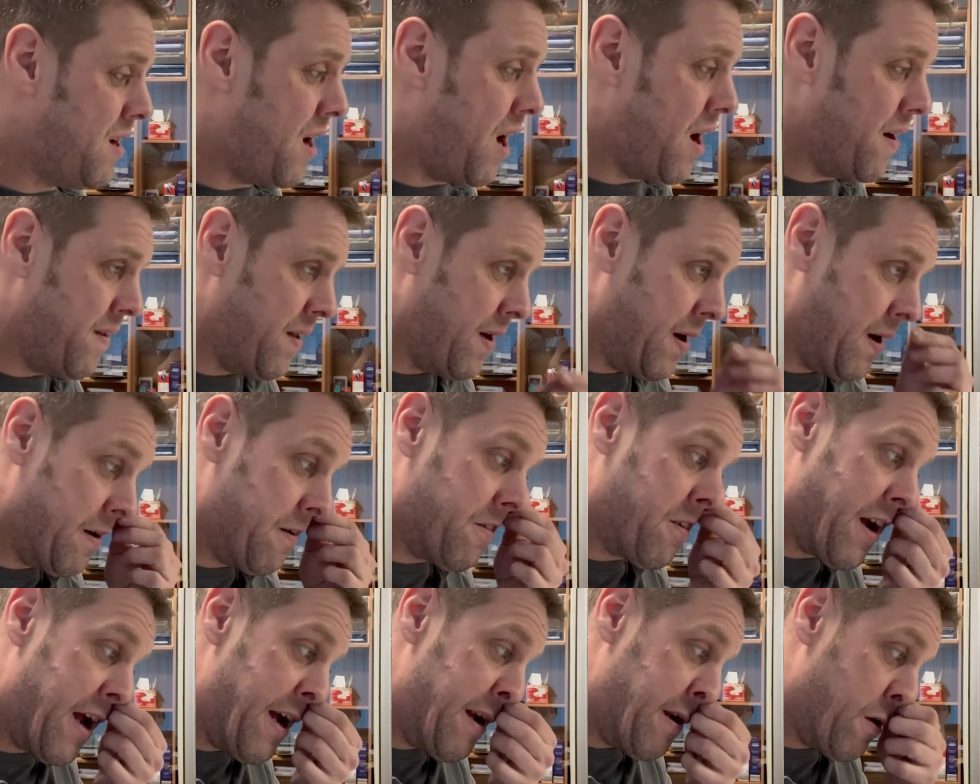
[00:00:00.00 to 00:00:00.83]
and
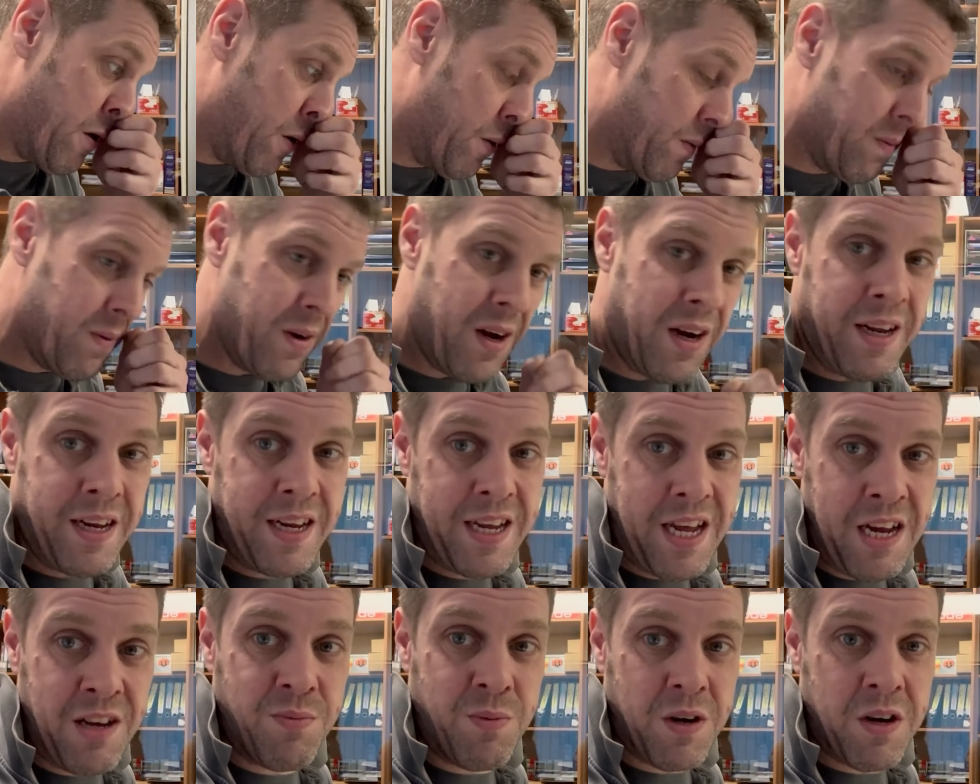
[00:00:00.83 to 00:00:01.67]
just get it done. And it
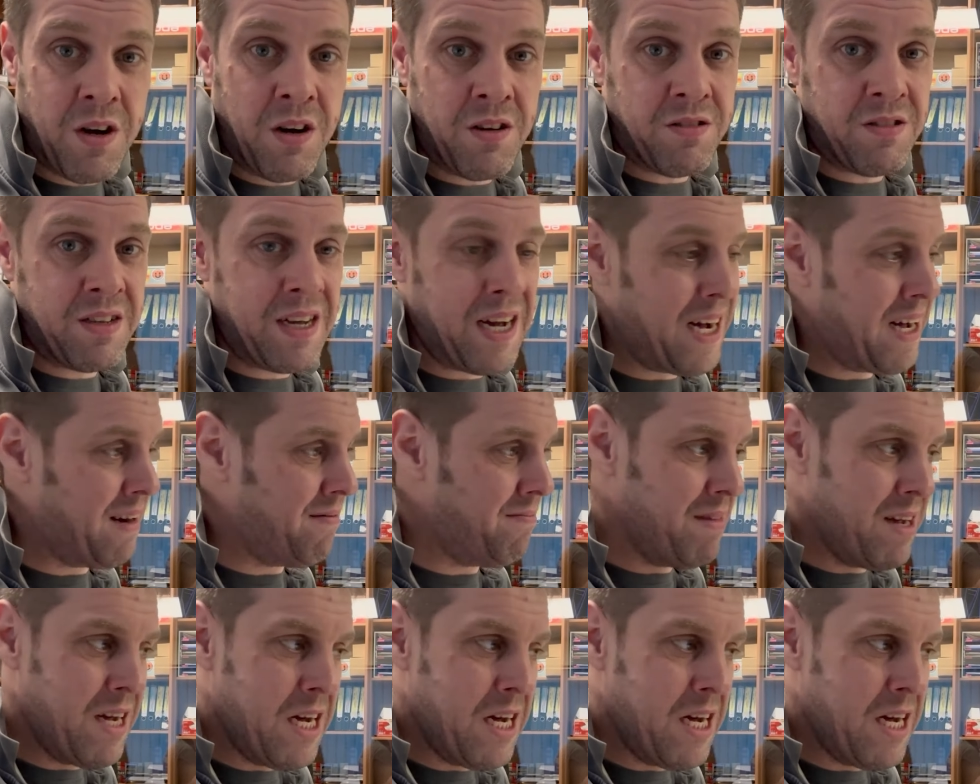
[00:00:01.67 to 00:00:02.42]
keeps my cost down.